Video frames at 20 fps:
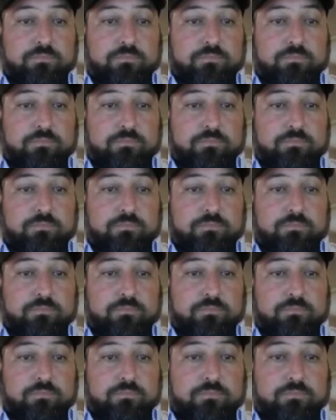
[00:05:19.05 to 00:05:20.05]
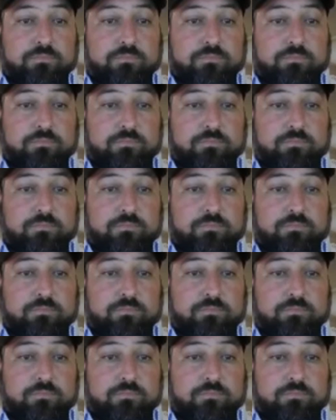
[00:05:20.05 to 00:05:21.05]

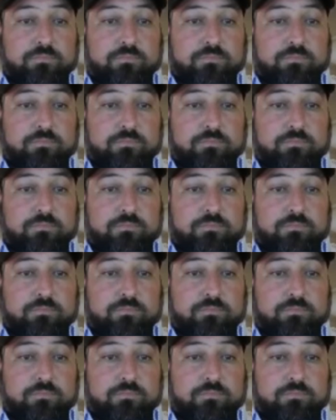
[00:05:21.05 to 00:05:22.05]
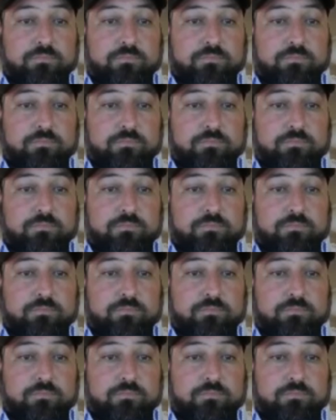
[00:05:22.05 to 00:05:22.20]
No words are spoken by the person on screen.